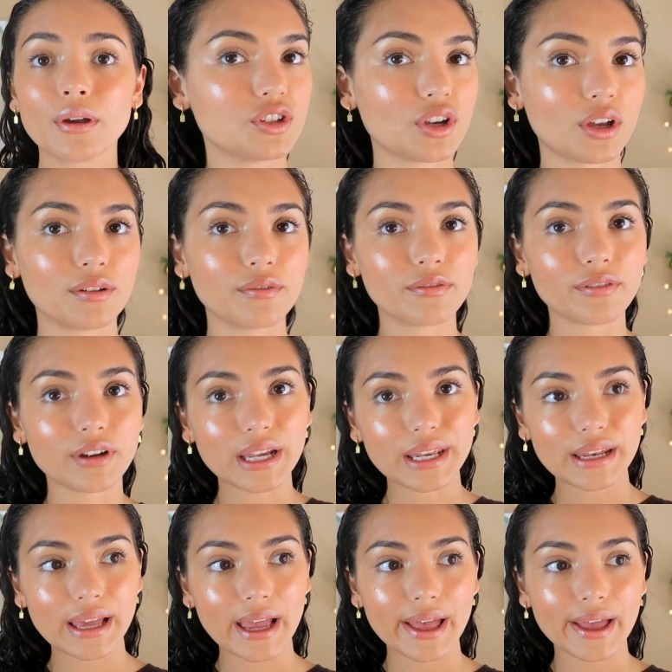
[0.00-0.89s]
John
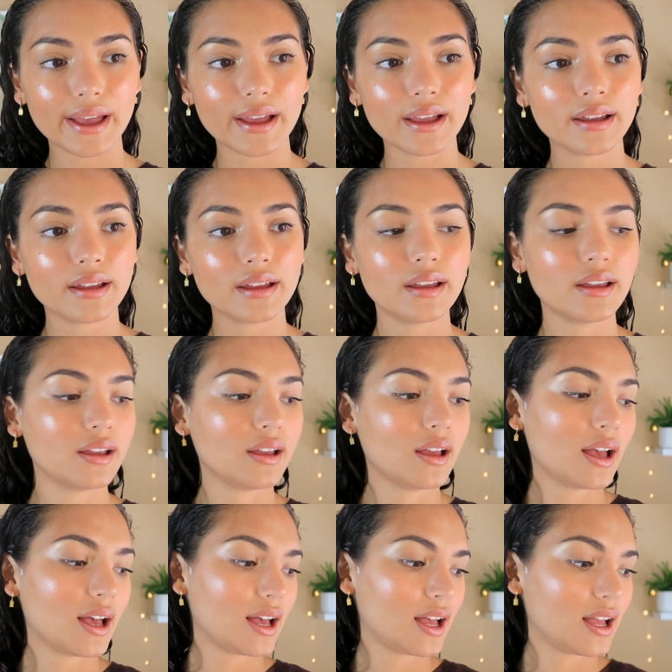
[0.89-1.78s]
Frieda.
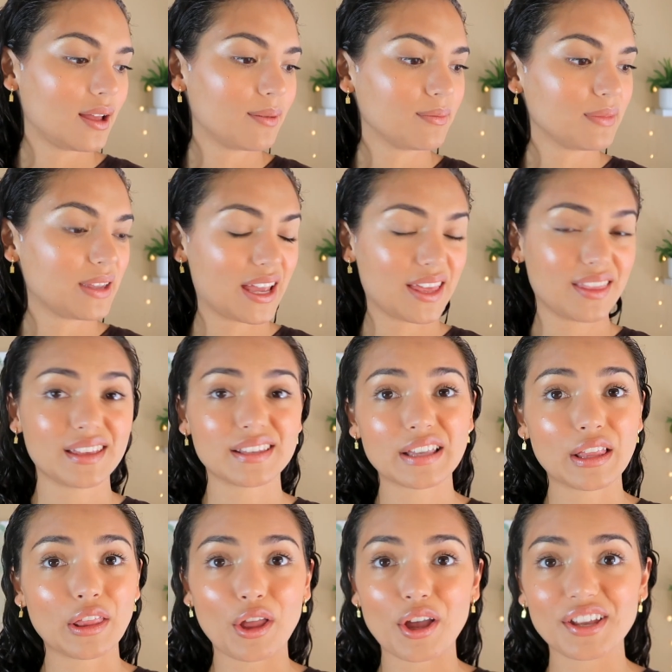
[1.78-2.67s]
Yeah,
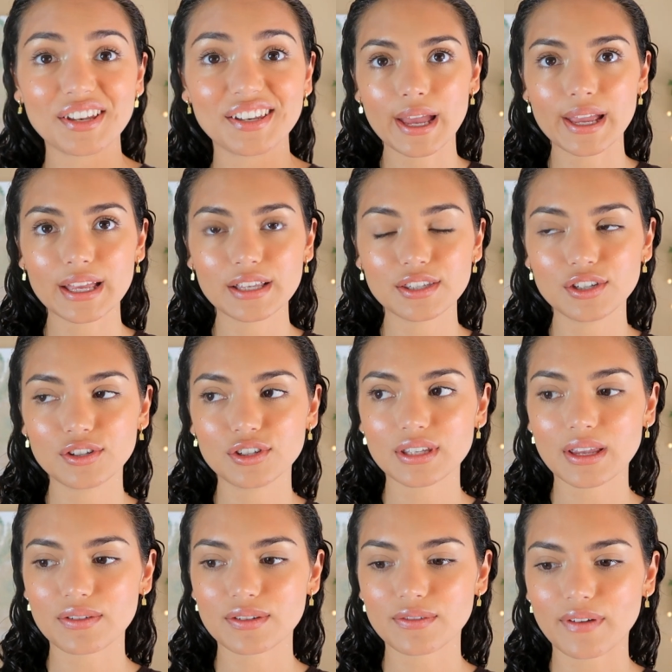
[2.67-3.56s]
there's a lot. I guess you
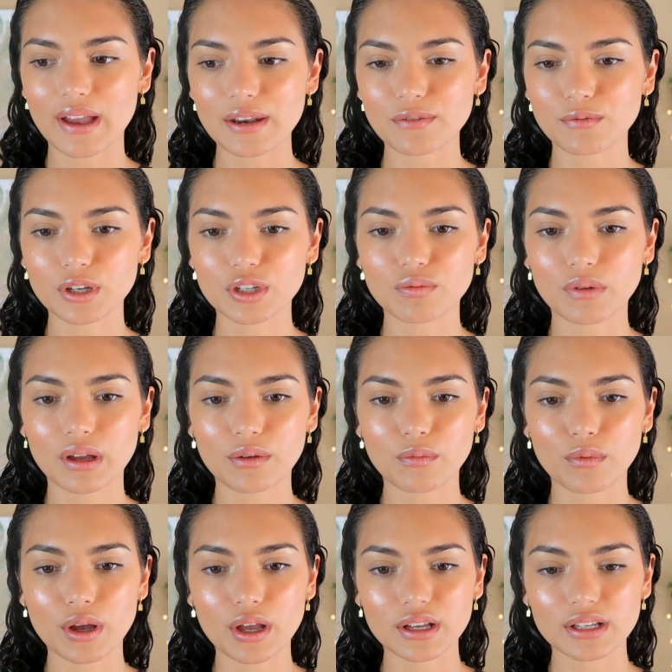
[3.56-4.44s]
just have to find which
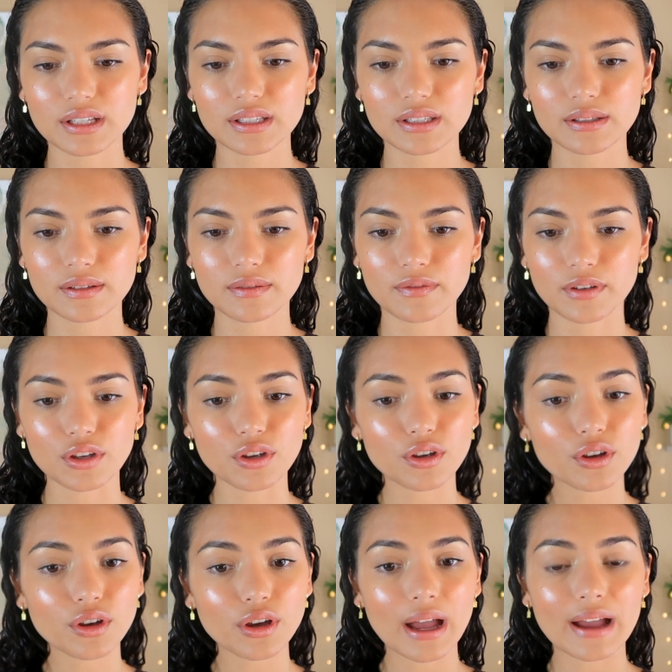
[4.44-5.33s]
one works for
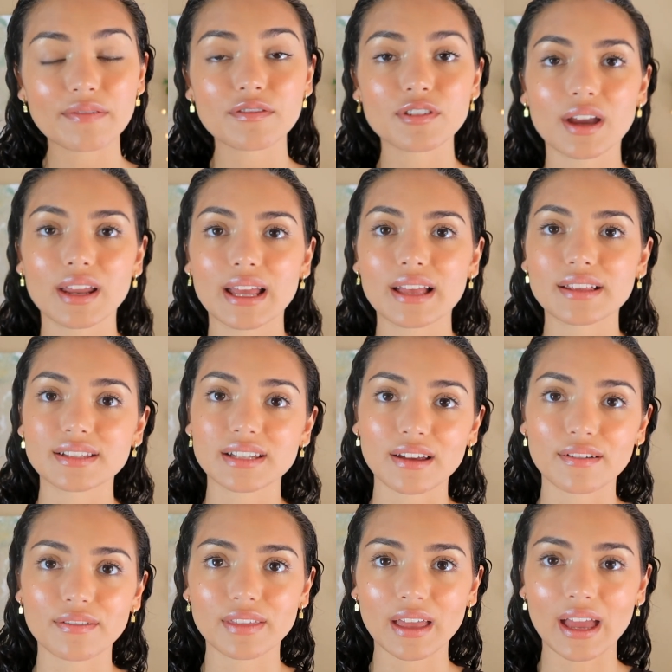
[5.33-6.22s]
you. I've tried out
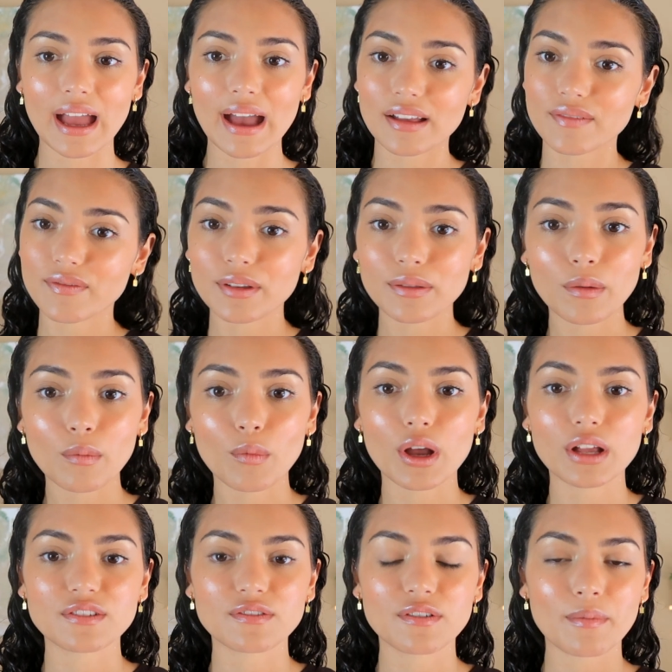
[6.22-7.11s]
stuff that haven't
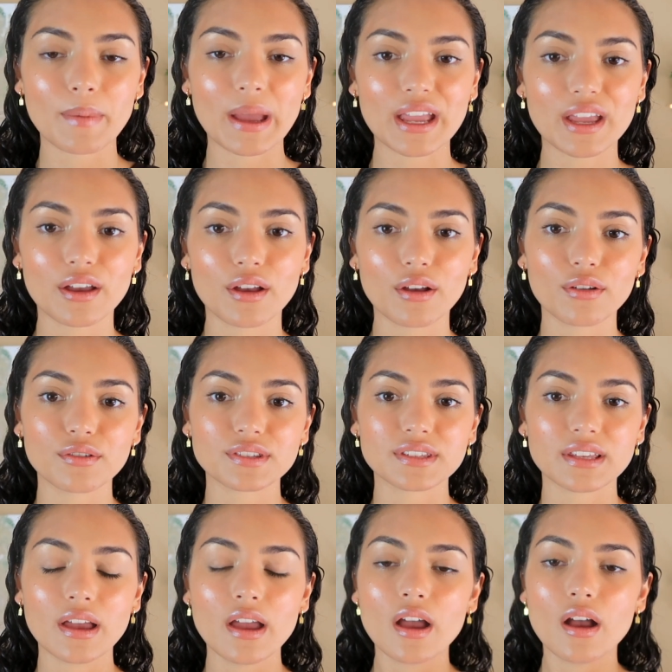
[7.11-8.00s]
worked for my
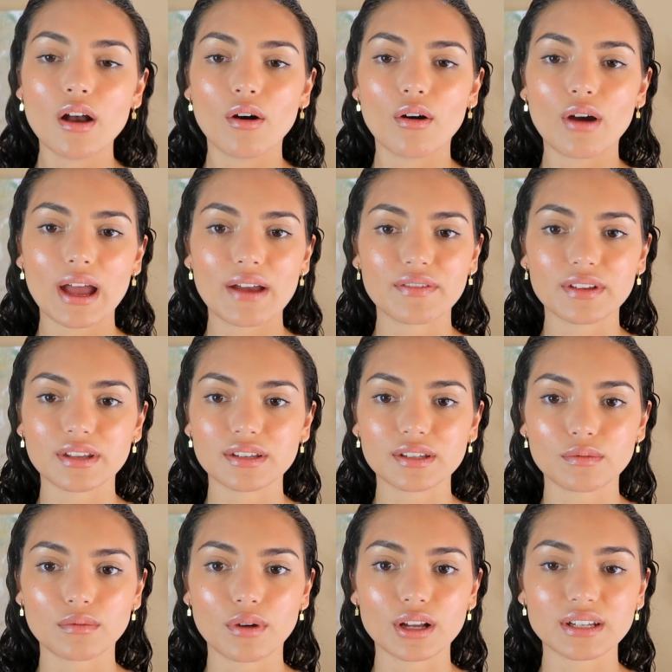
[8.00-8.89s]
curls or
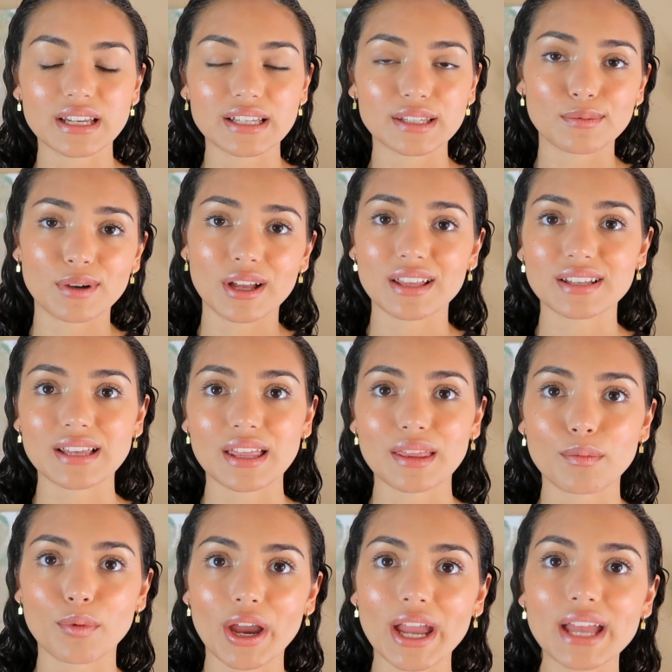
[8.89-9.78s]
haven't worked as well as
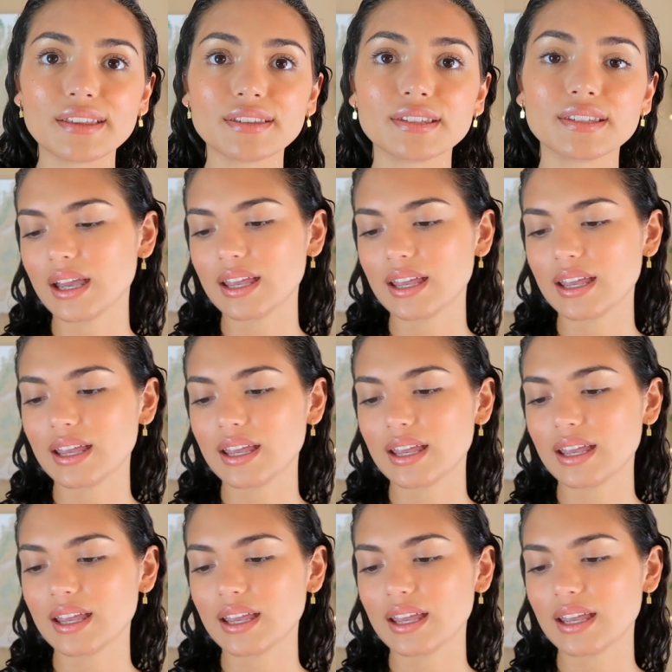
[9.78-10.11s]
other brands.